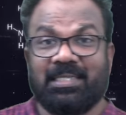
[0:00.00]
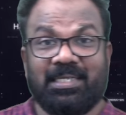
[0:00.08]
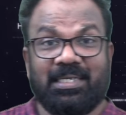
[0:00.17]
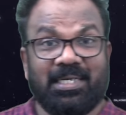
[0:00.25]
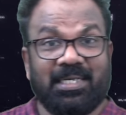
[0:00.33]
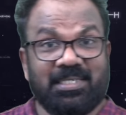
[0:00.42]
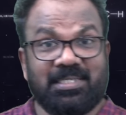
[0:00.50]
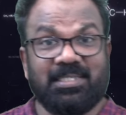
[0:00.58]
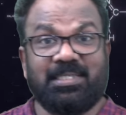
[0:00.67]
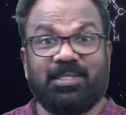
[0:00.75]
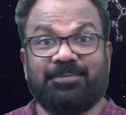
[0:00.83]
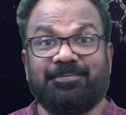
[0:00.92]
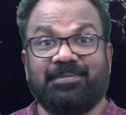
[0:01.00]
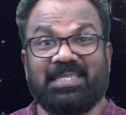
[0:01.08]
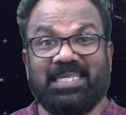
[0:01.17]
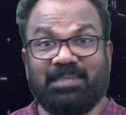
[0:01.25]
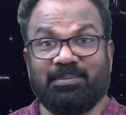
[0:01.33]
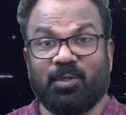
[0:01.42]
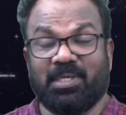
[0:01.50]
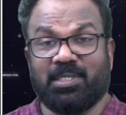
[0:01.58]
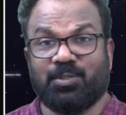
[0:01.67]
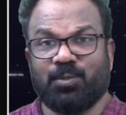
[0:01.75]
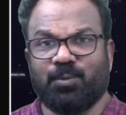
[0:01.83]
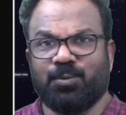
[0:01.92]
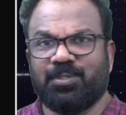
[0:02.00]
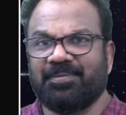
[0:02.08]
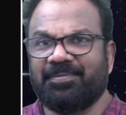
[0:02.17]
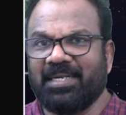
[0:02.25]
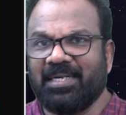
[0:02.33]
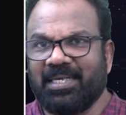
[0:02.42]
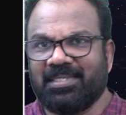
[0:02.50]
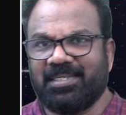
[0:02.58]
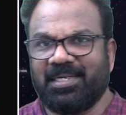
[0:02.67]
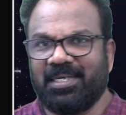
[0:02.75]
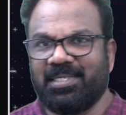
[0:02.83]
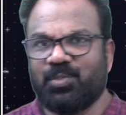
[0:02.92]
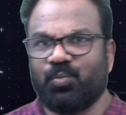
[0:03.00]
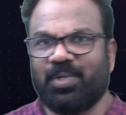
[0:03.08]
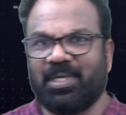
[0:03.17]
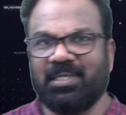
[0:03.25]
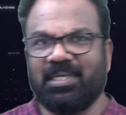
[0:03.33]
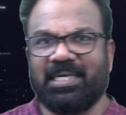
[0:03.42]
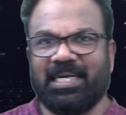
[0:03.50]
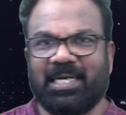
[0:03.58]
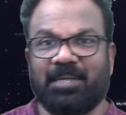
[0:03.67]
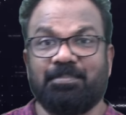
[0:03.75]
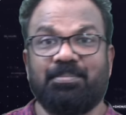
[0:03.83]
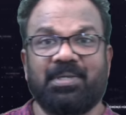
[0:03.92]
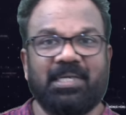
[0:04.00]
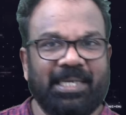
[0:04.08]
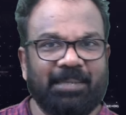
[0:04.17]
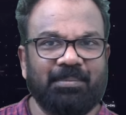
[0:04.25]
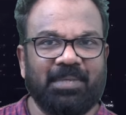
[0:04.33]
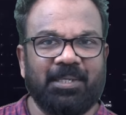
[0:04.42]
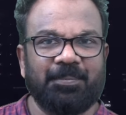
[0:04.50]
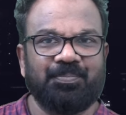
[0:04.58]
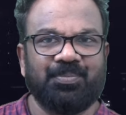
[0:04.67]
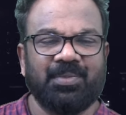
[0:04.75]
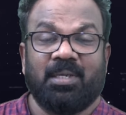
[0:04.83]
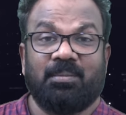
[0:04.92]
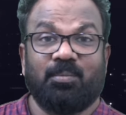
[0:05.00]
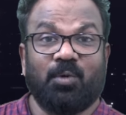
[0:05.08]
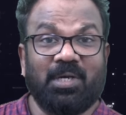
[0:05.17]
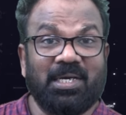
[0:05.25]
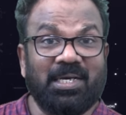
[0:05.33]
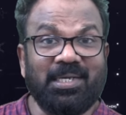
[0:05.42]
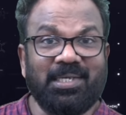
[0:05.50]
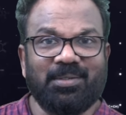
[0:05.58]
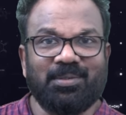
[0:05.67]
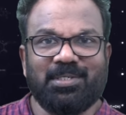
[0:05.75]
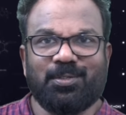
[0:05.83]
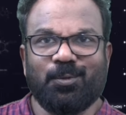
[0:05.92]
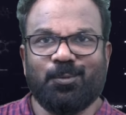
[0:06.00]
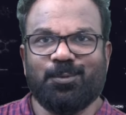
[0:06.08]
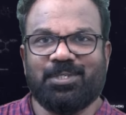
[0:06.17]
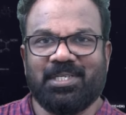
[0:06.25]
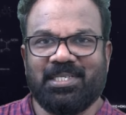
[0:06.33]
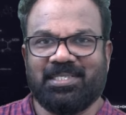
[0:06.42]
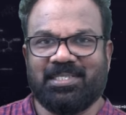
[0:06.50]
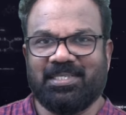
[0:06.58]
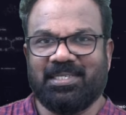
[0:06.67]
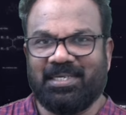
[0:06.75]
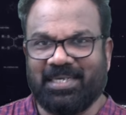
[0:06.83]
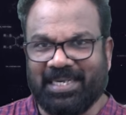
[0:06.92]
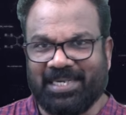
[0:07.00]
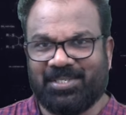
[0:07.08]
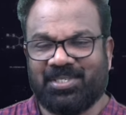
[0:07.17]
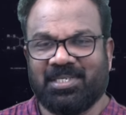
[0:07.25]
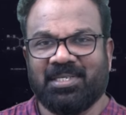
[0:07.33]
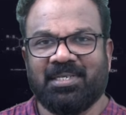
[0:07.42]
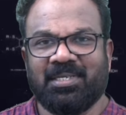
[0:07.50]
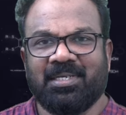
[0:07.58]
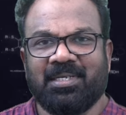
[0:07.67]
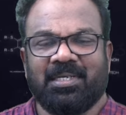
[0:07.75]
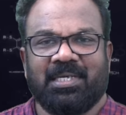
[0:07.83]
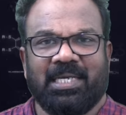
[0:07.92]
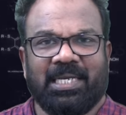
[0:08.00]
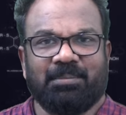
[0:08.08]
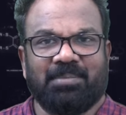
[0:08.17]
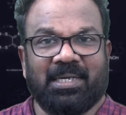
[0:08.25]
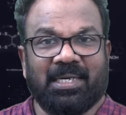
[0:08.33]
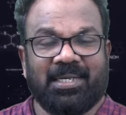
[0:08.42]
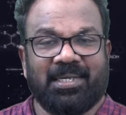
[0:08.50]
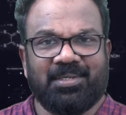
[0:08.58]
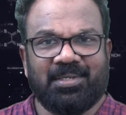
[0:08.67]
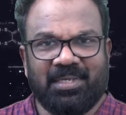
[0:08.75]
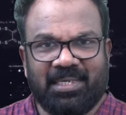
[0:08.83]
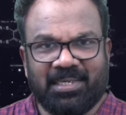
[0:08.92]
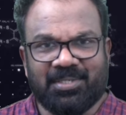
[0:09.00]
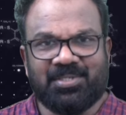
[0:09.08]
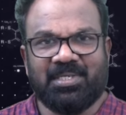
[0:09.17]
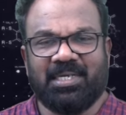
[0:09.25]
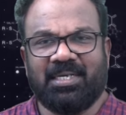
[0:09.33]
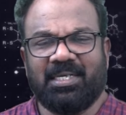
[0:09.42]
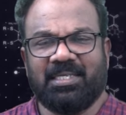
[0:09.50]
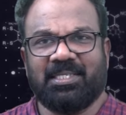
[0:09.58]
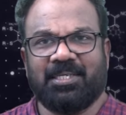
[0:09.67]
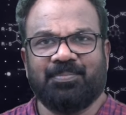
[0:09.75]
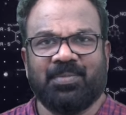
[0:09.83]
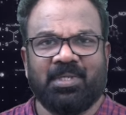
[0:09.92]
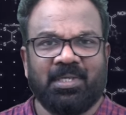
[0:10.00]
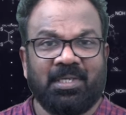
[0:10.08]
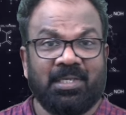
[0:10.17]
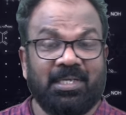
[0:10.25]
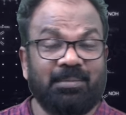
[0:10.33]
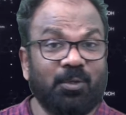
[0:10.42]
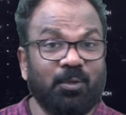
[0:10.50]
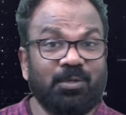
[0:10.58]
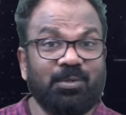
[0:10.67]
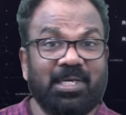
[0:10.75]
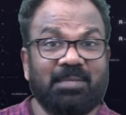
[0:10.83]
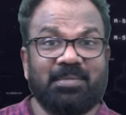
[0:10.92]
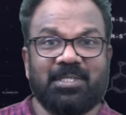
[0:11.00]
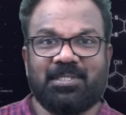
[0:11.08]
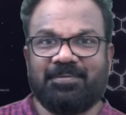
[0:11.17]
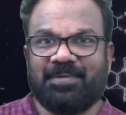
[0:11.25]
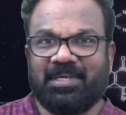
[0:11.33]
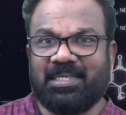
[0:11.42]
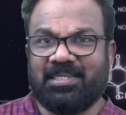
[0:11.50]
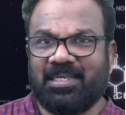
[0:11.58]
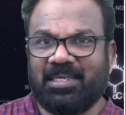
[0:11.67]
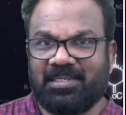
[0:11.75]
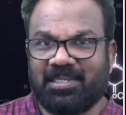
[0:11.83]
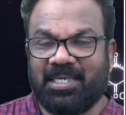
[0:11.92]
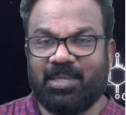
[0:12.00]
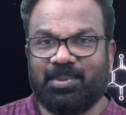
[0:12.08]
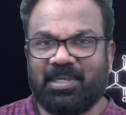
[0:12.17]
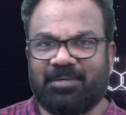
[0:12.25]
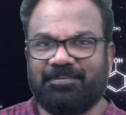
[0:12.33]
The density of 3 molar solution of NaCl is 1 gram per ml. Molality of the solution is dash, in bracket nearest integer. The molecular mass of NaCl is given